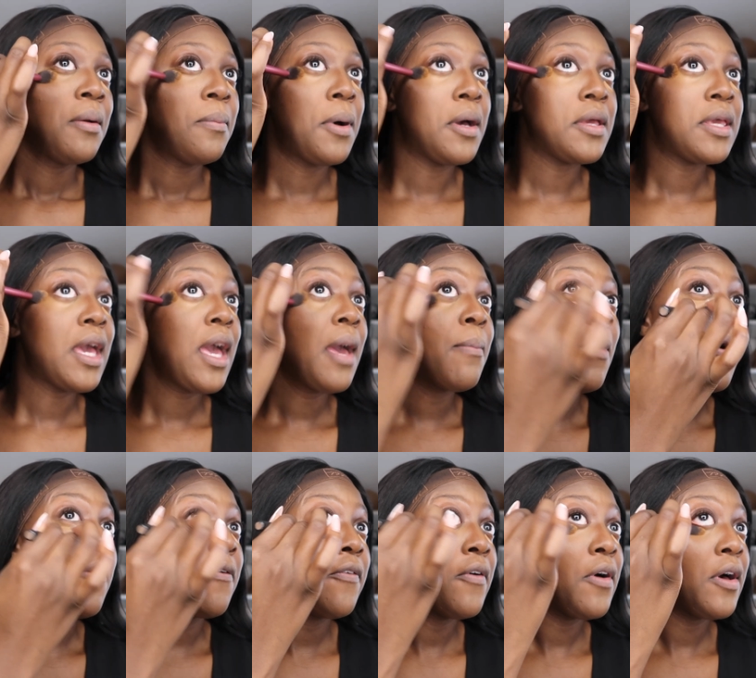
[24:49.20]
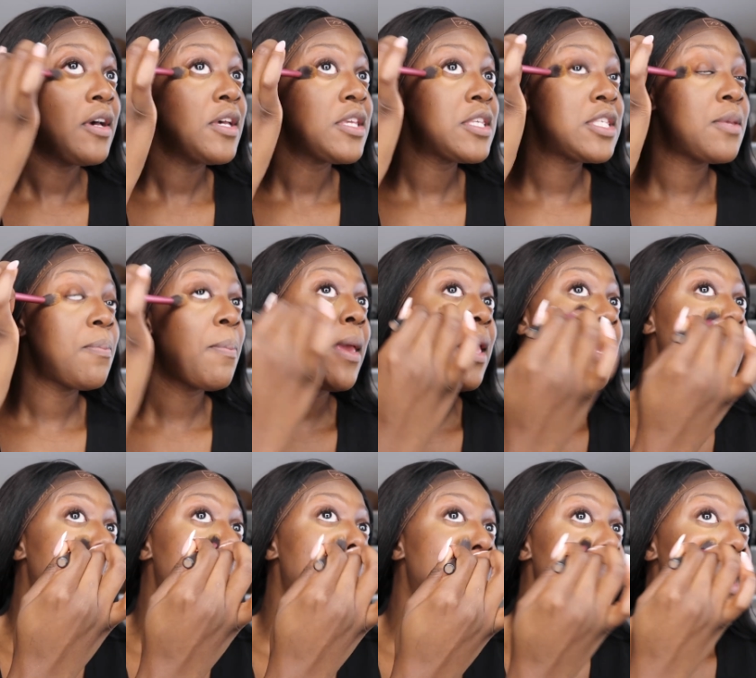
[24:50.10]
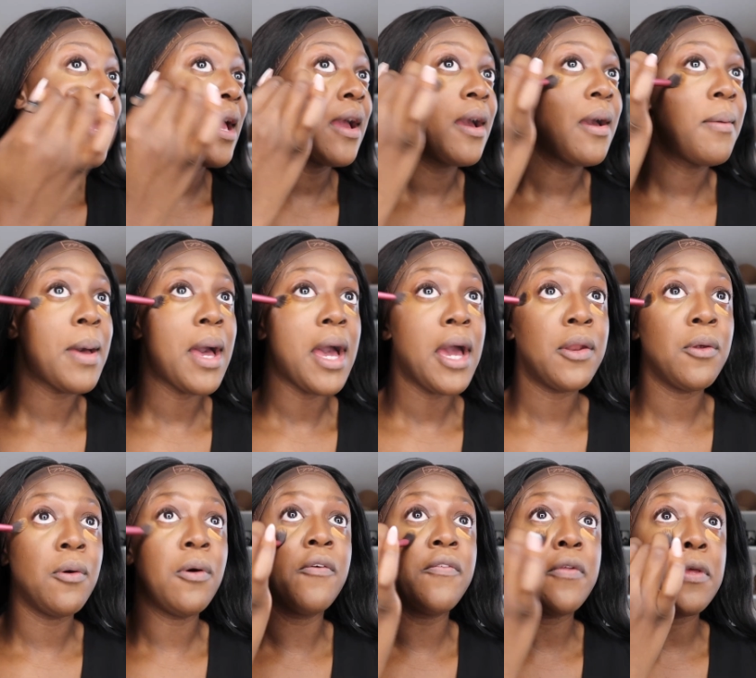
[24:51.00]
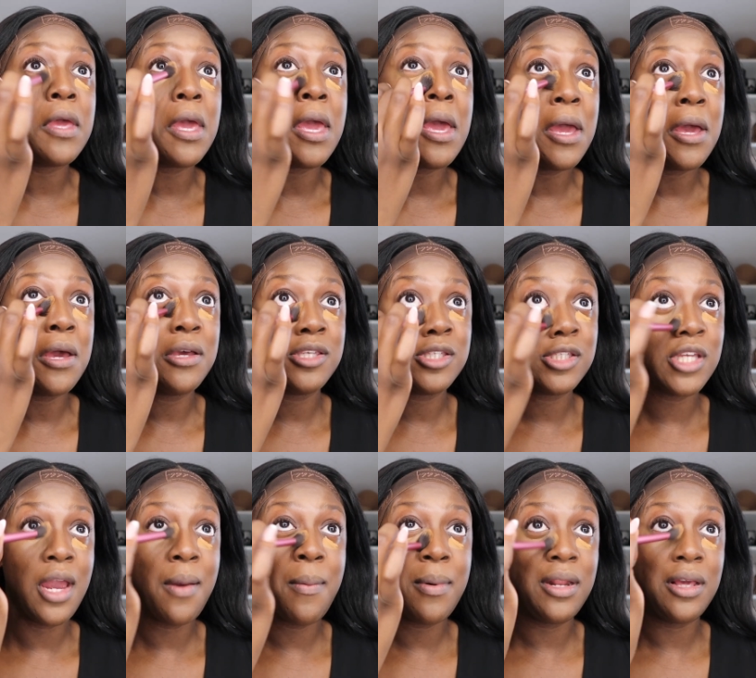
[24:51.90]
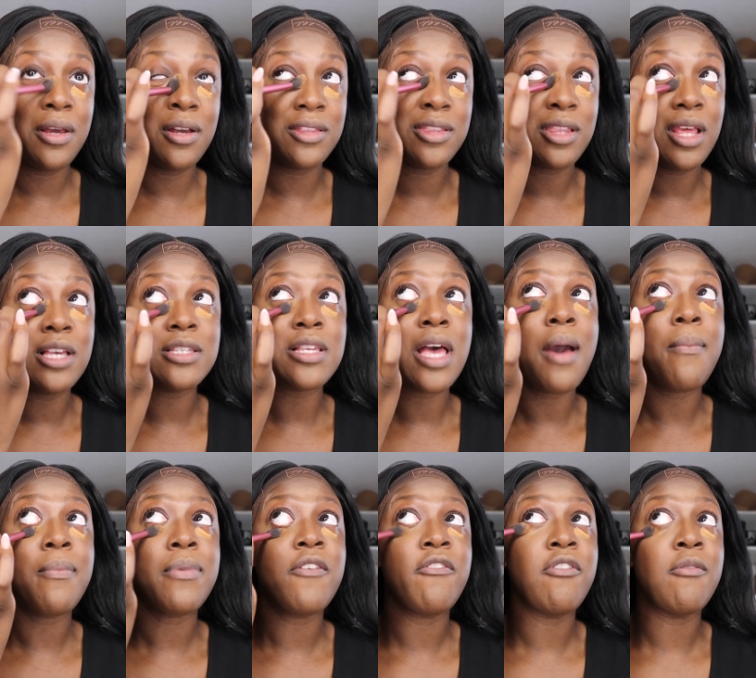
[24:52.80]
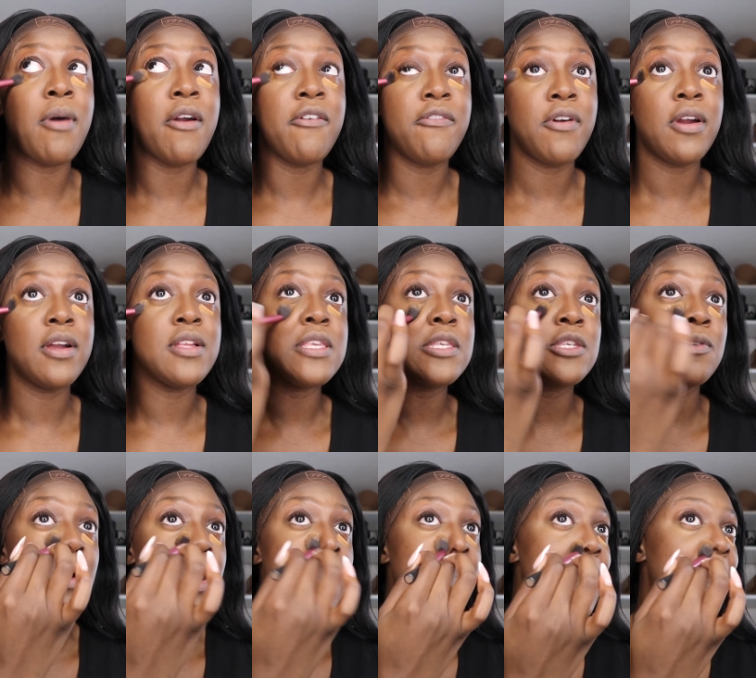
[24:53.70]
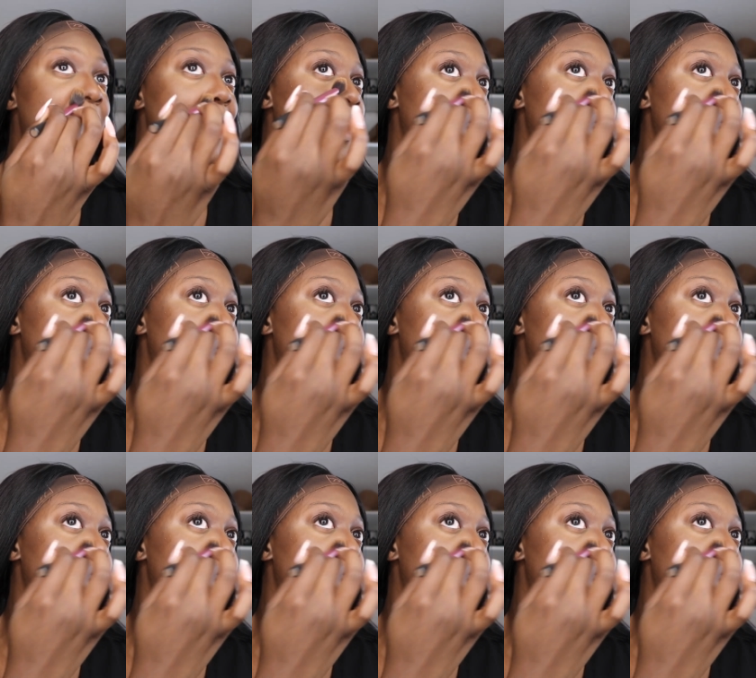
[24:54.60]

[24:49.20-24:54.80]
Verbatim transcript: But yeah, my first speaking panel of the year. So many good things are happening for my friends right now.